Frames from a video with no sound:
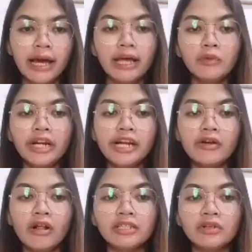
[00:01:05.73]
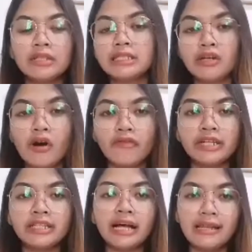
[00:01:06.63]
and where I also
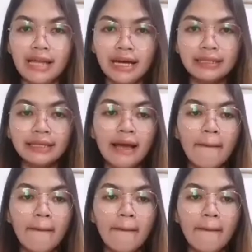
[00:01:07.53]
discovered a lot